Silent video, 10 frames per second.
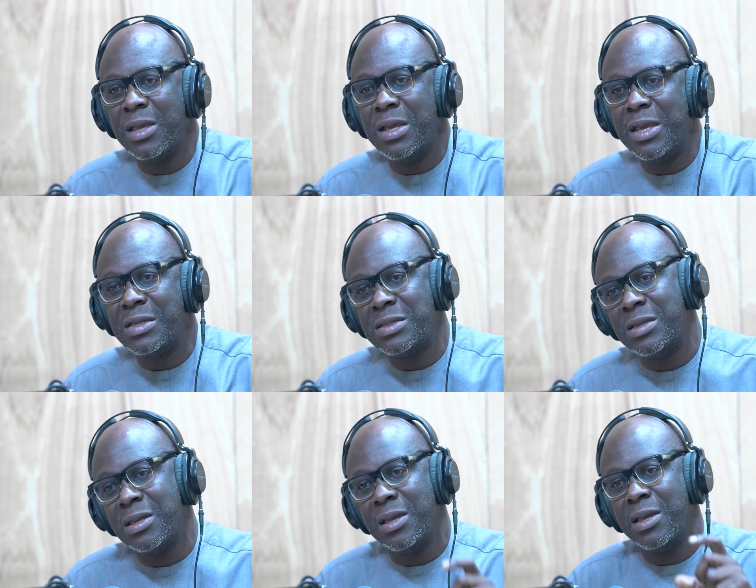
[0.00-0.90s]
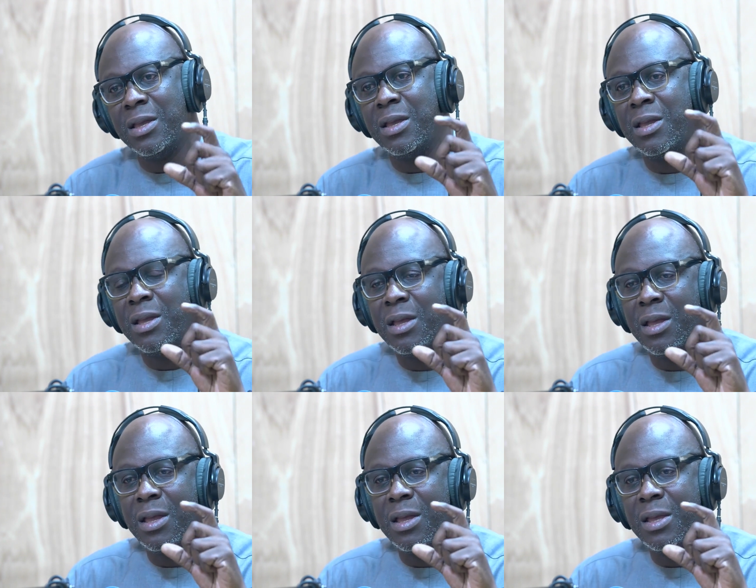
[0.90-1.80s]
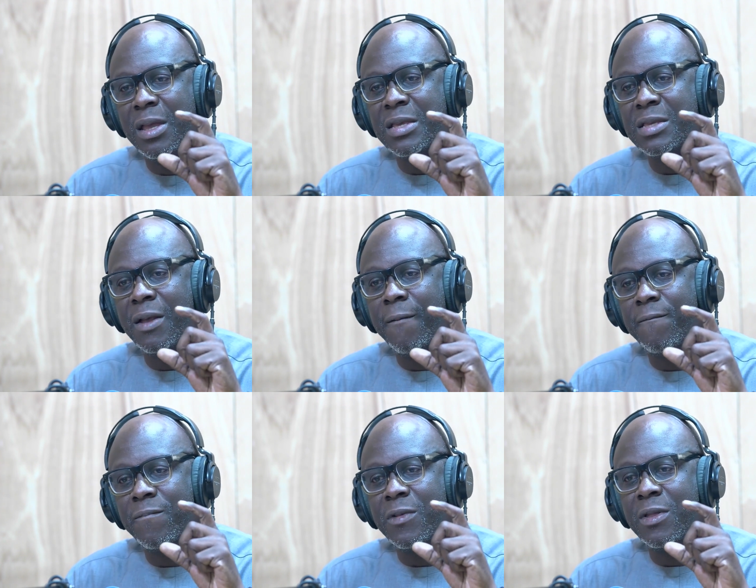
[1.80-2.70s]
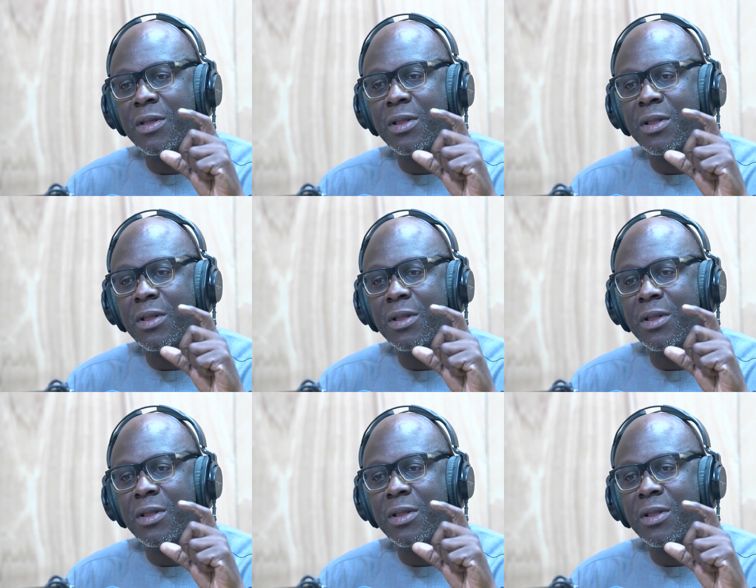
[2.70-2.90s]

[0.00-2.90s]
it's not a movement, is it?